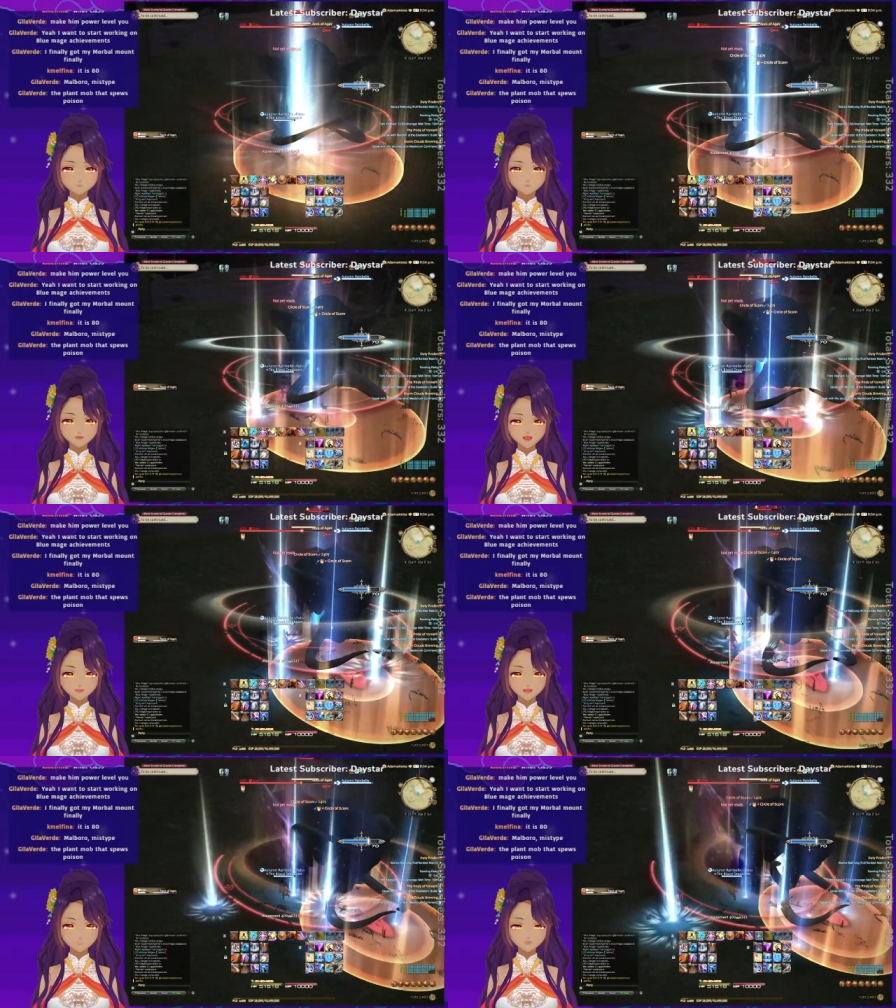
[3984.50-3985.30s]
But yeah,
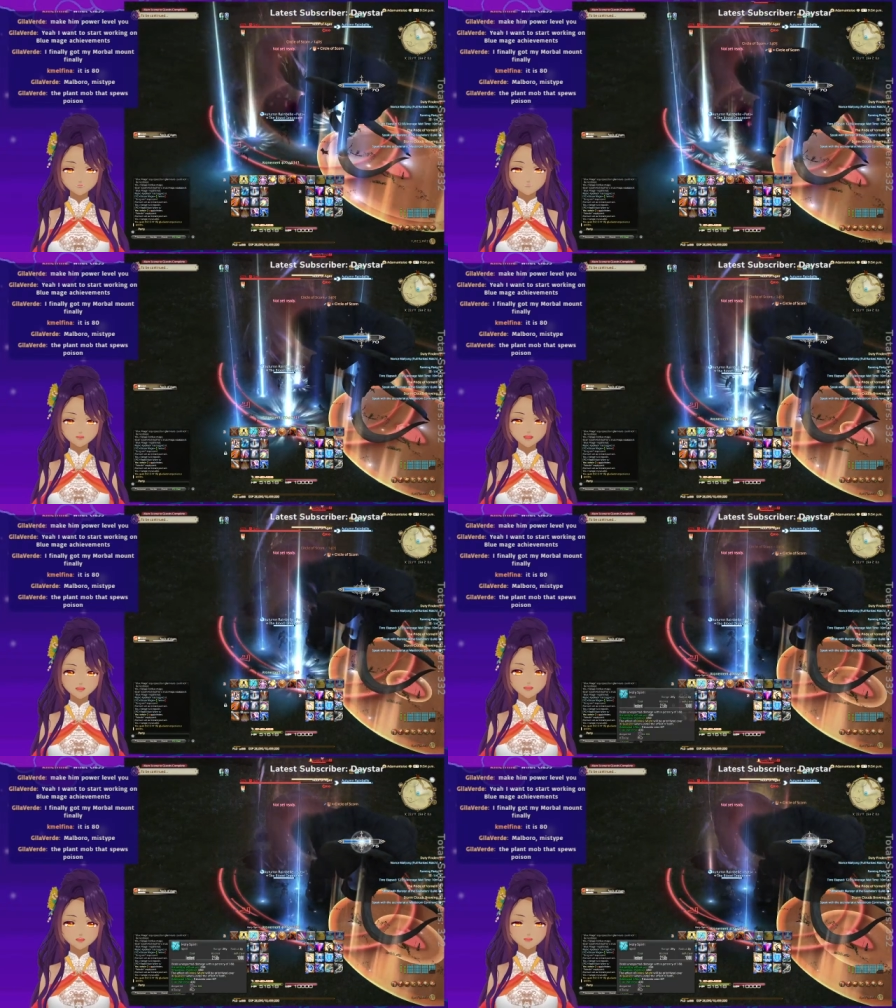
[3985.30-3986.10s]
like I said, the
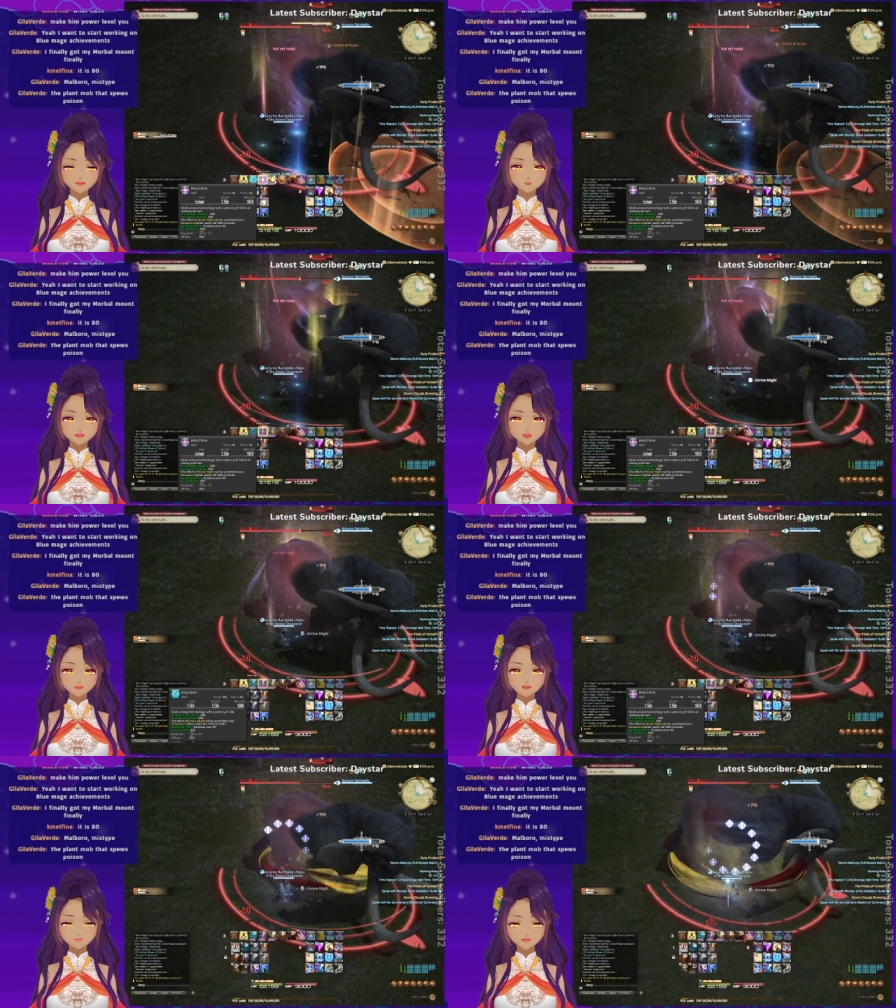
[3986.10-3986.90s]
Hatsune Miku one I'm
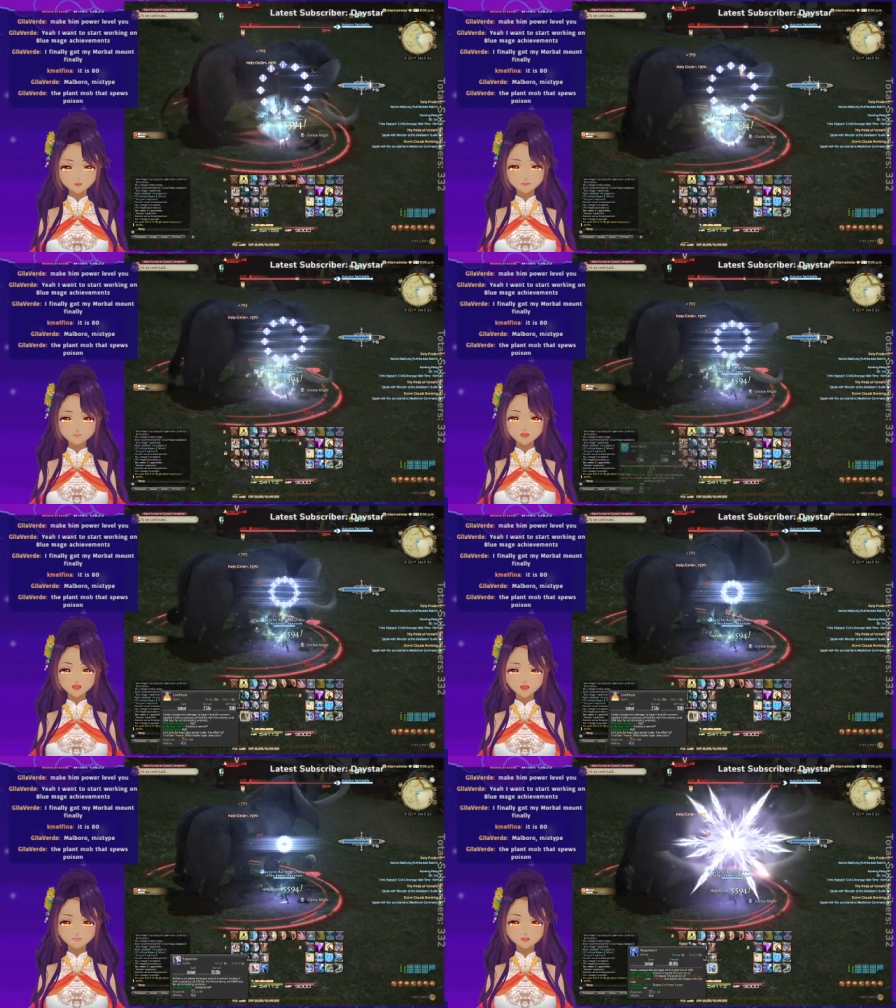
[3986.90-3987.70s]
really curious
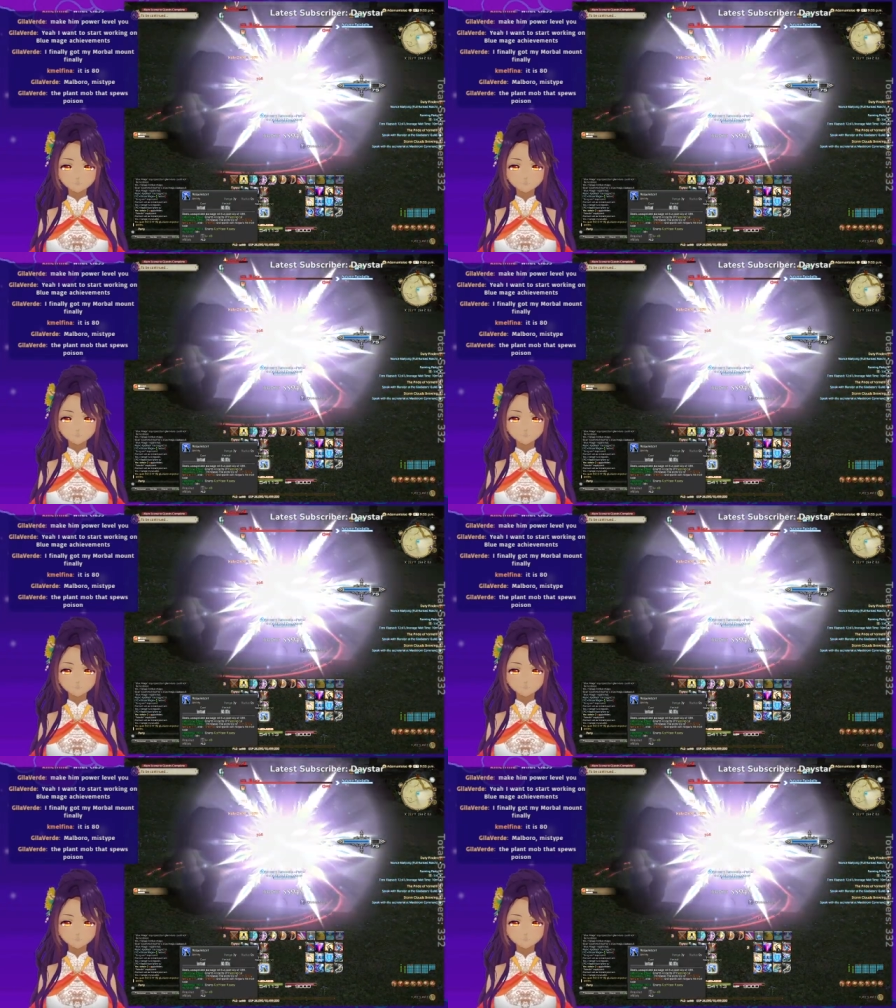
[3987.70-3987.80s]
about.